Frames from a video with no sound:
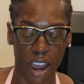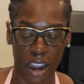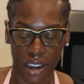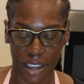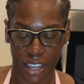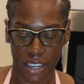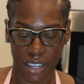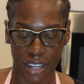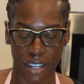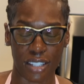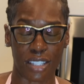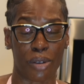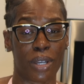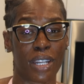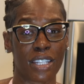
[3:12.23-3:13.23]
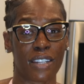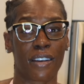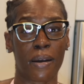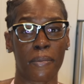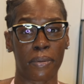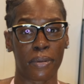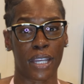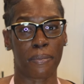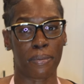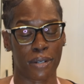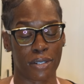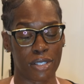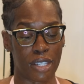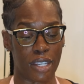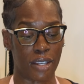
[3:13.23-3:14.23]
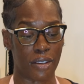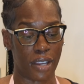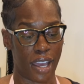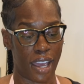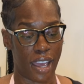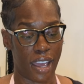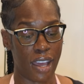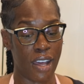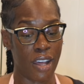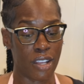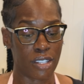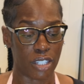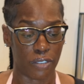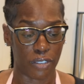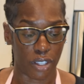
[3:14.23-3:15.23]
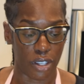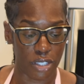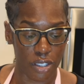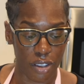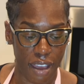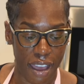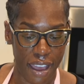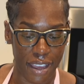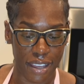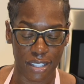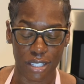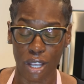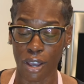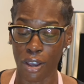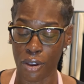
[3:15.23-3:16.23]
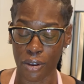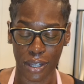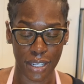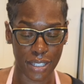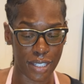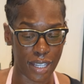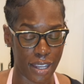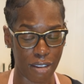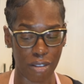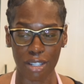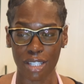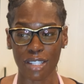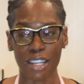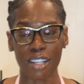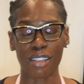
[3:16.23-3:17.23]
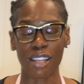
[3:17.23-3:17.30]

are in here. So it is a complete protein, okay? So for those of you guys who continuously